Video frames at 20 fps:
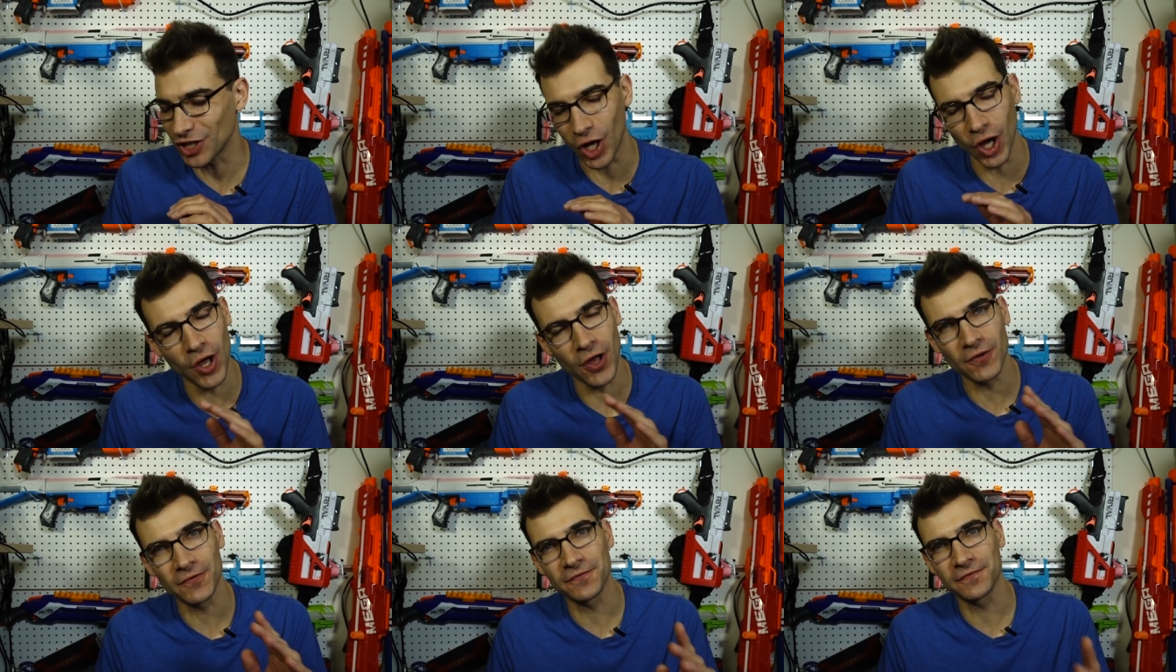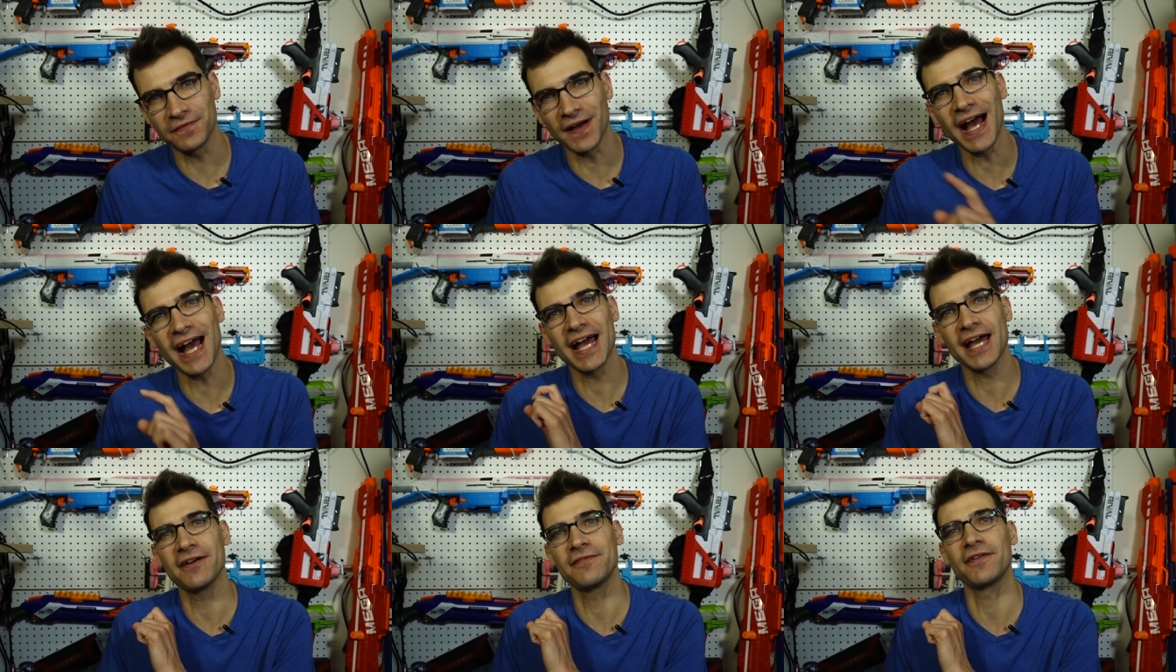All
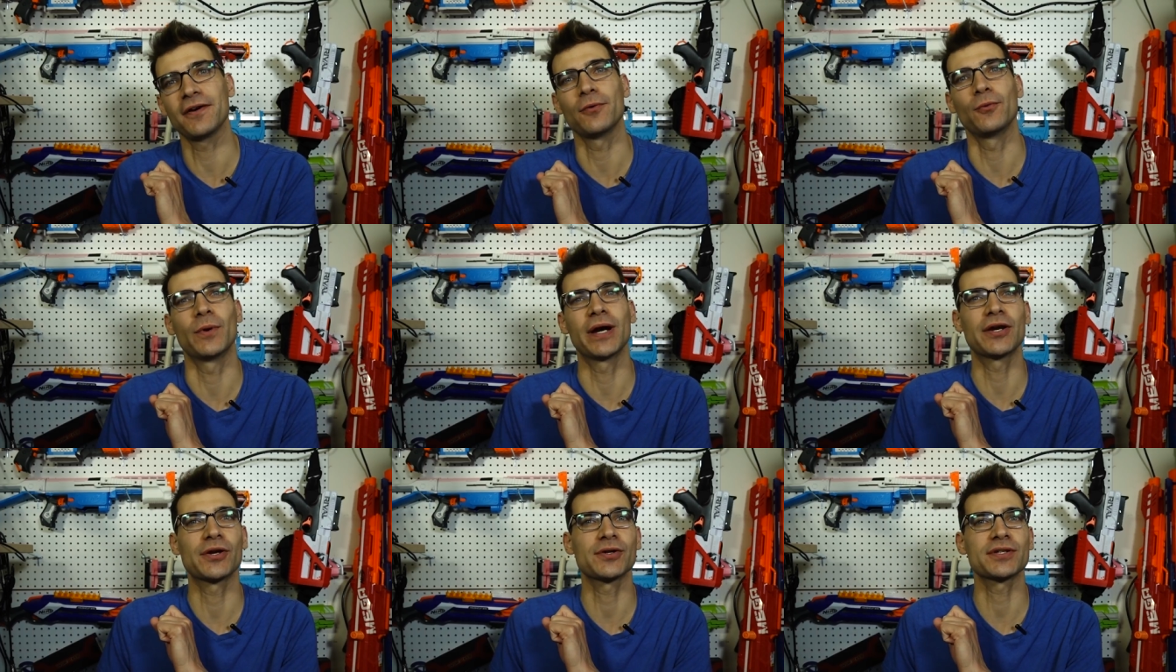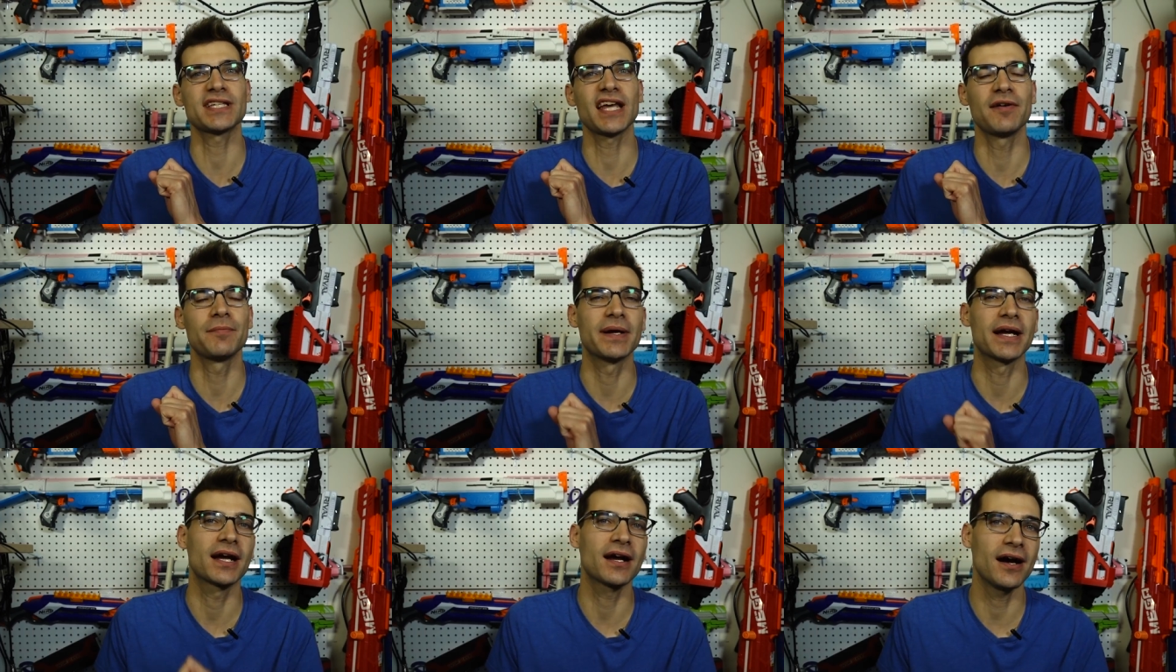five winners
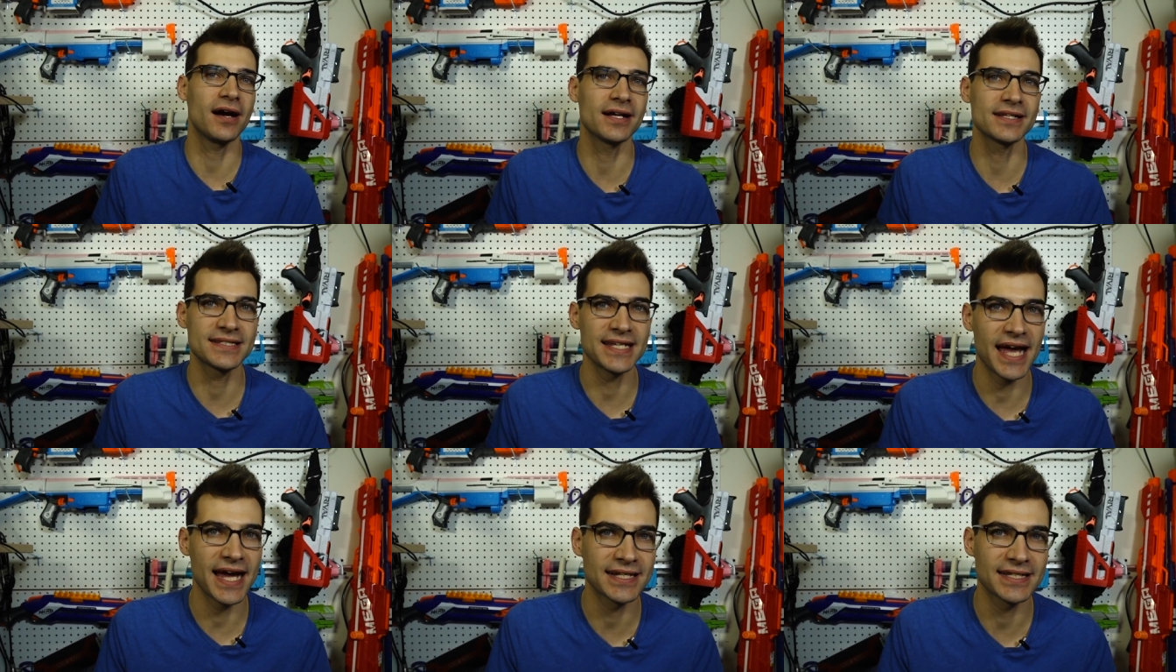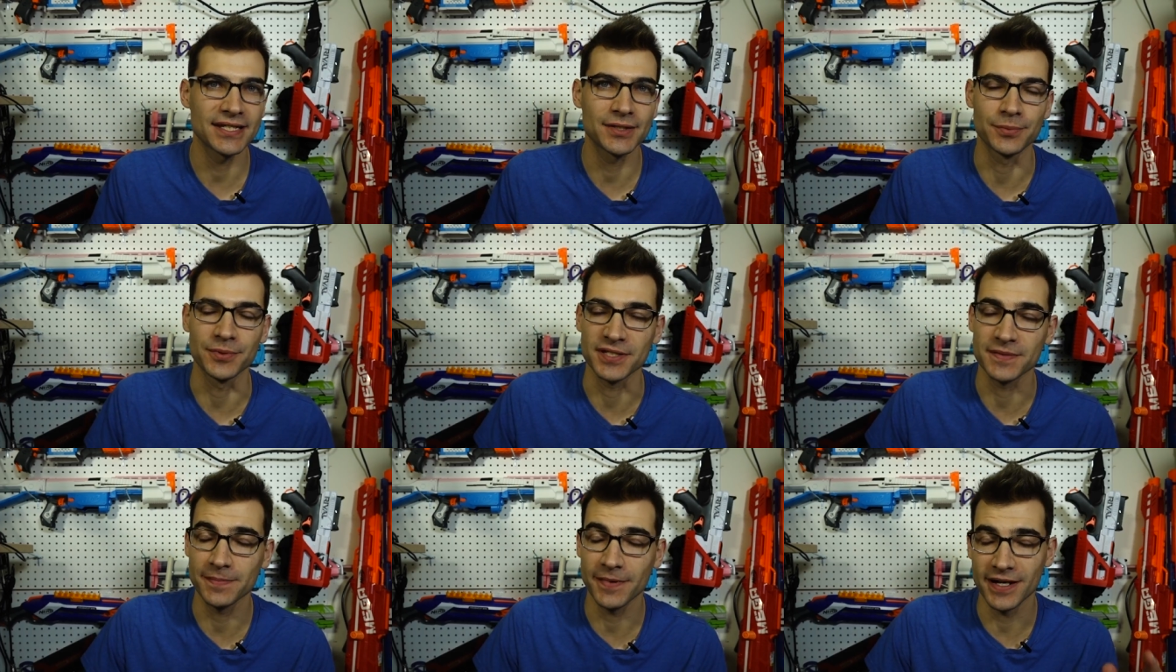have been contacted,
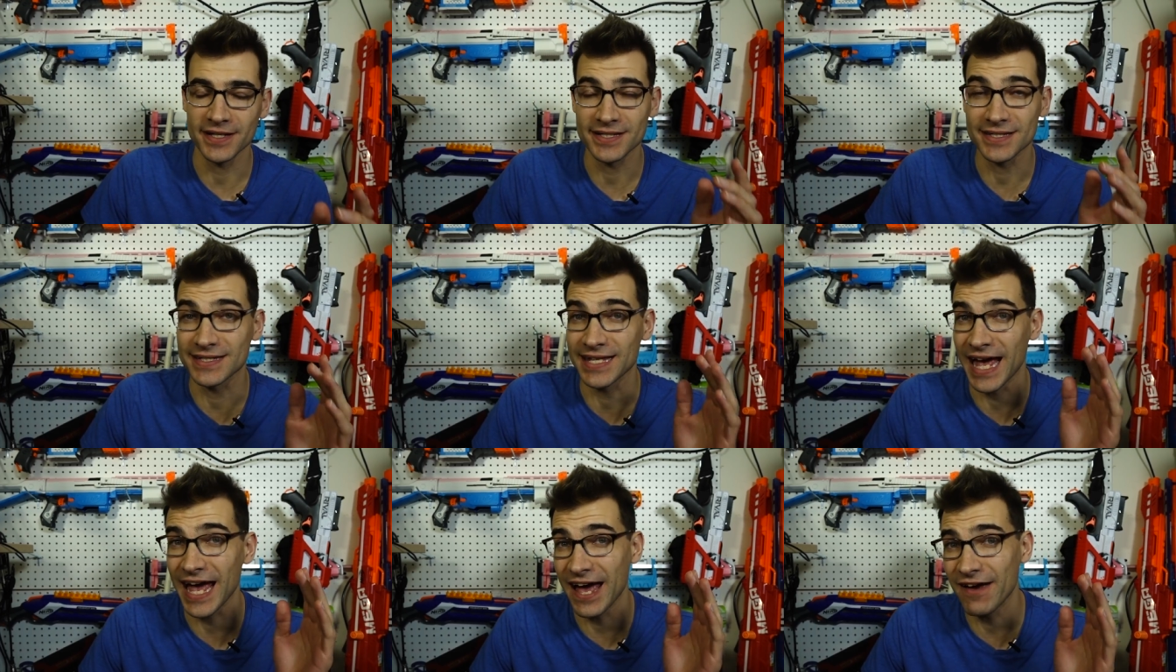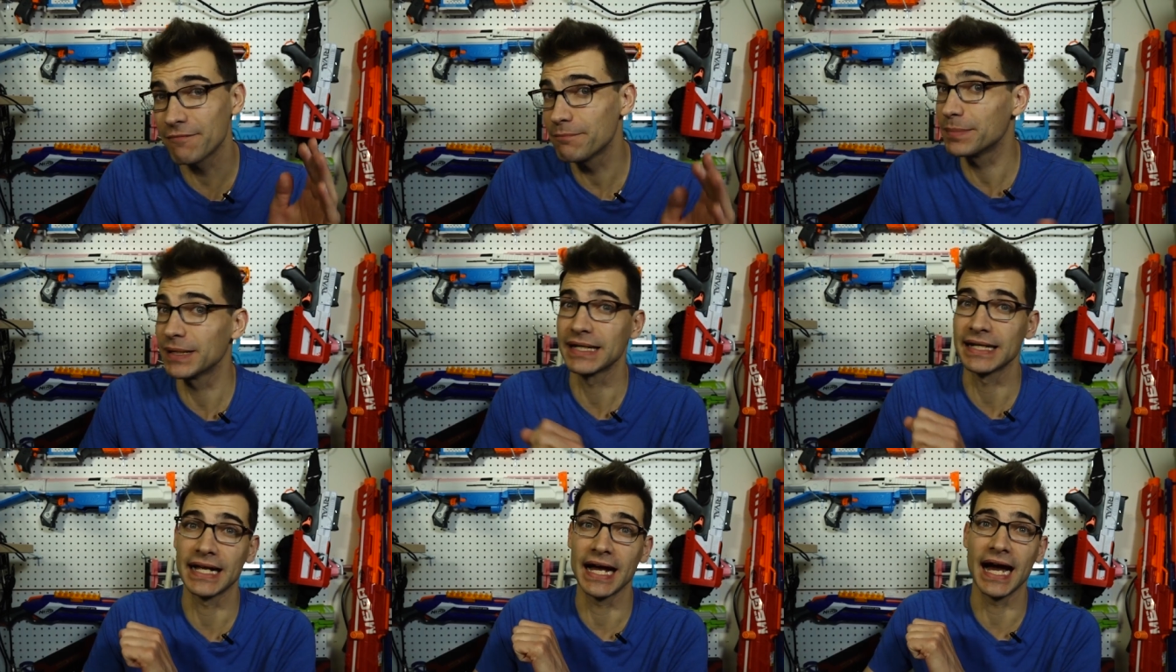responses have
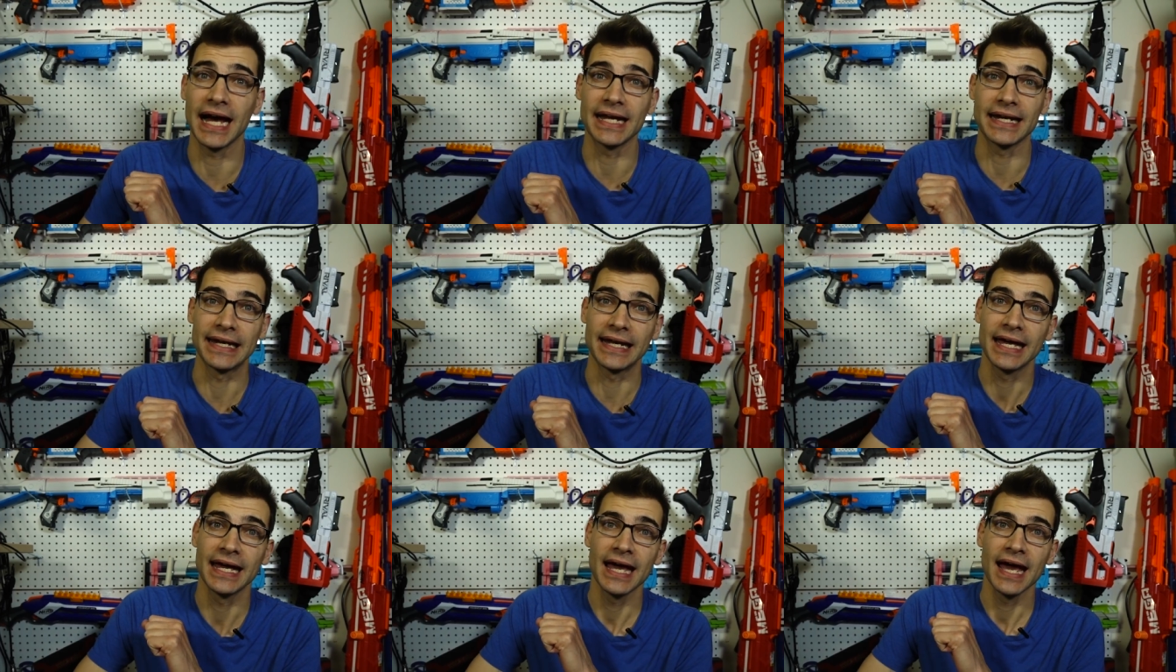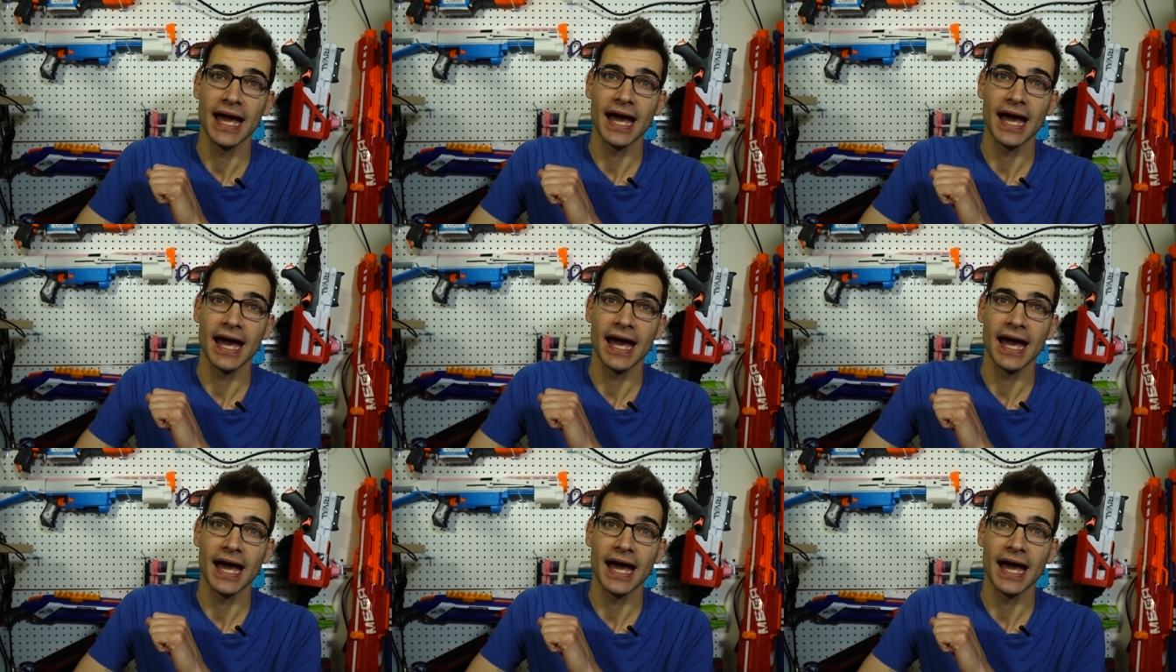been gotten.